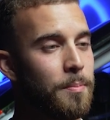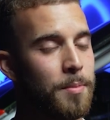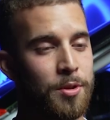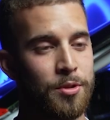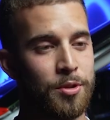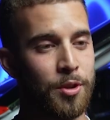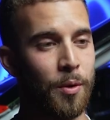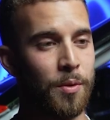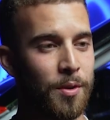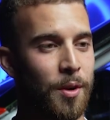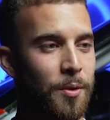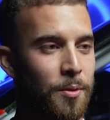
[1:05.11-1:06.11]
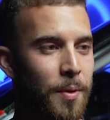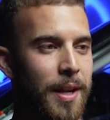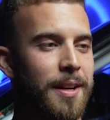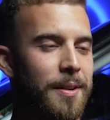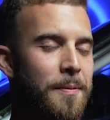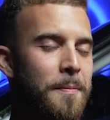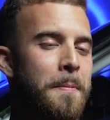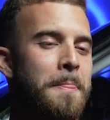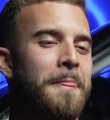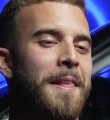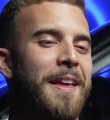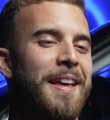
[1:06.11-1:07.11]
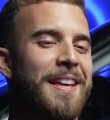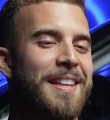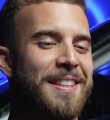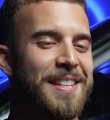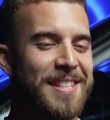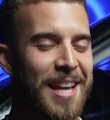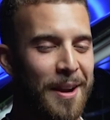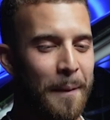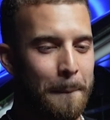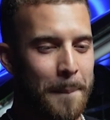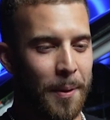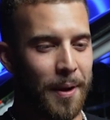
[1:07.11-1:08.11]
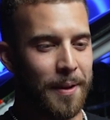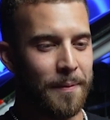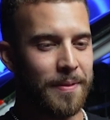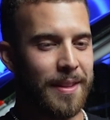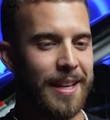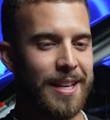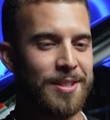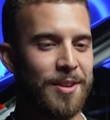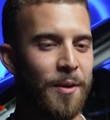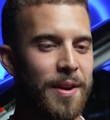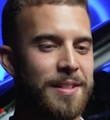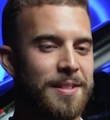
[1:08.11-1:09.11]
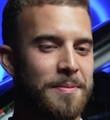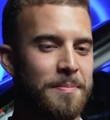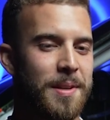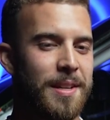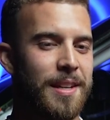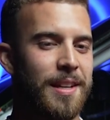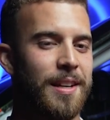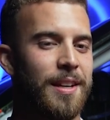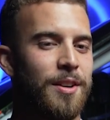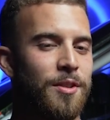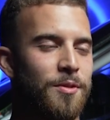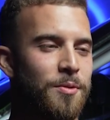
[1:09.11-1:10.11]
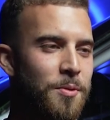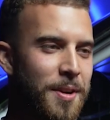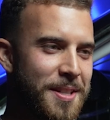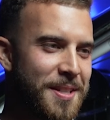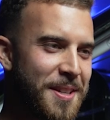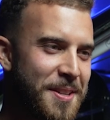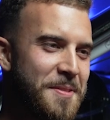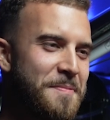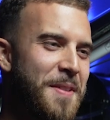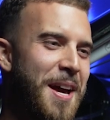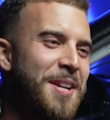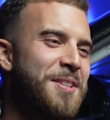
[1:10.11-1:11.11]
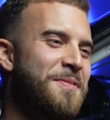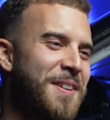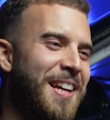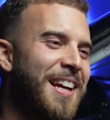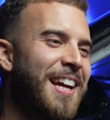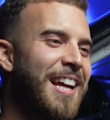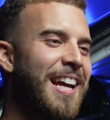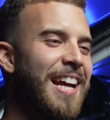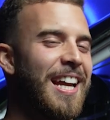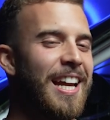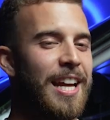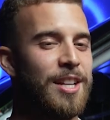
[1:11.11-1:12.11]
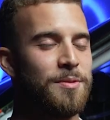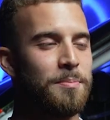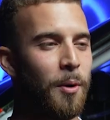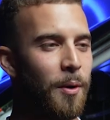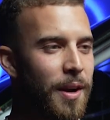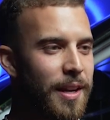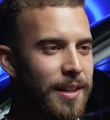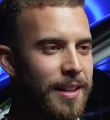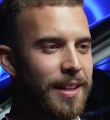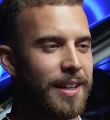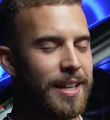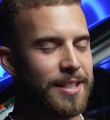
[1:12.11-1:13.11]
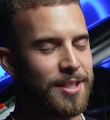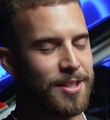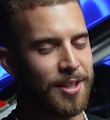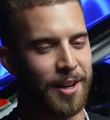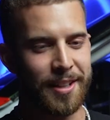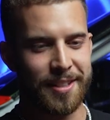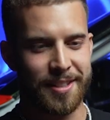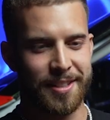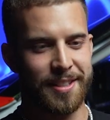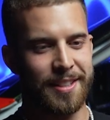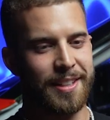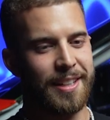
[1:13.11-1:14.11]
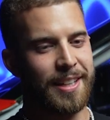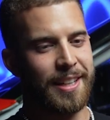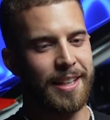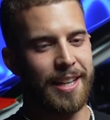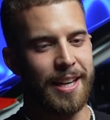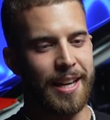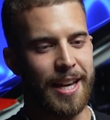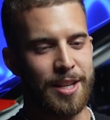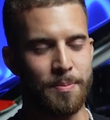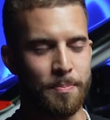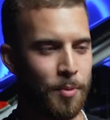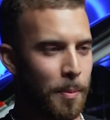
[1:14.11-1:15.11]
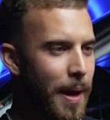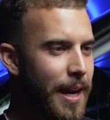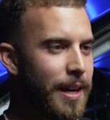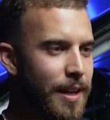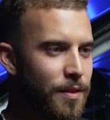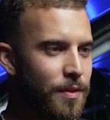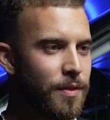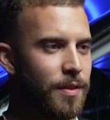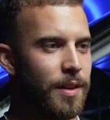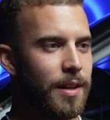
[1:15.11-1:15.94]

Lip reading: but don't know when. The second point is going to be risk management. It's boring, it sucks, it's repetitive,